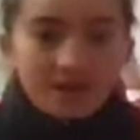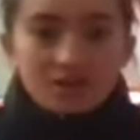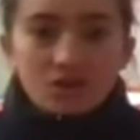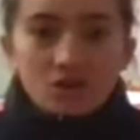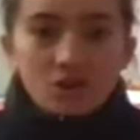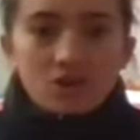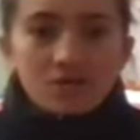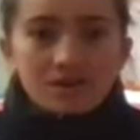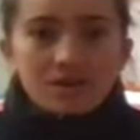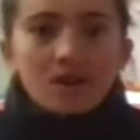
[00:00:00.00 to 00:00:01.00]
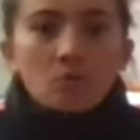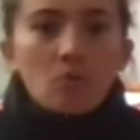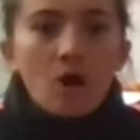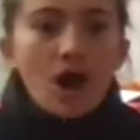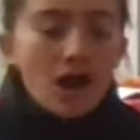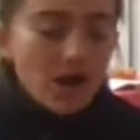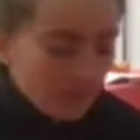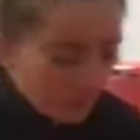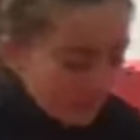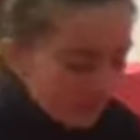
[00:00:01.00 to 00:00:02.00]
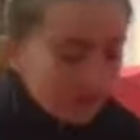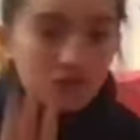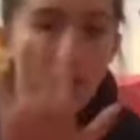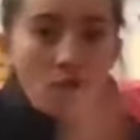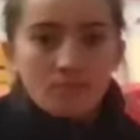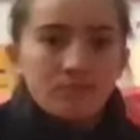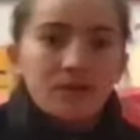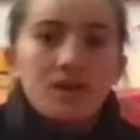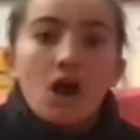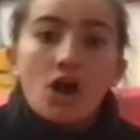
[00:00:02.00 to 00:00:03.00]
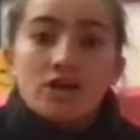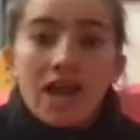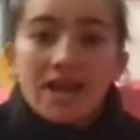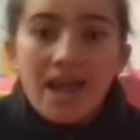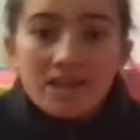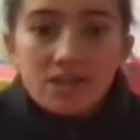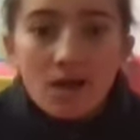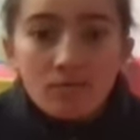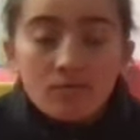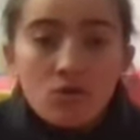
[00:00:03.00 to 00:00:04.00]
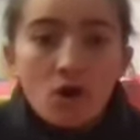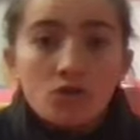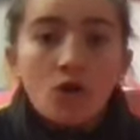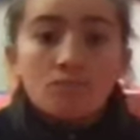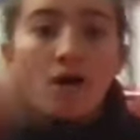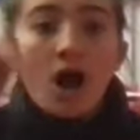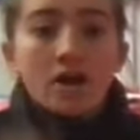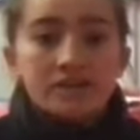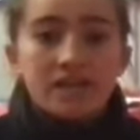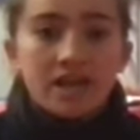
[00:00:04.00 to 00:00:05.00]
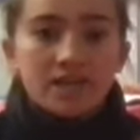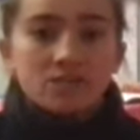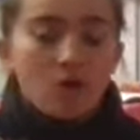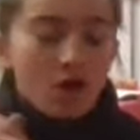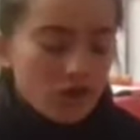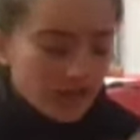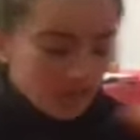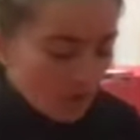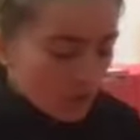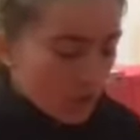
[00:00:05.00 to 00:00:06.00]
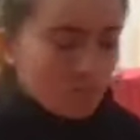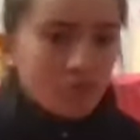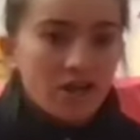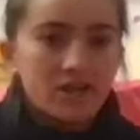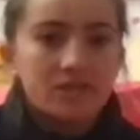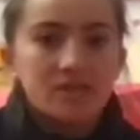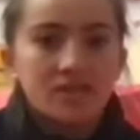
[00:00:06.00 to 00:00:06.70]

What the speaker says: 2, 1. Stop. Okay, next up, we've got your marches while you're in your glute bridge.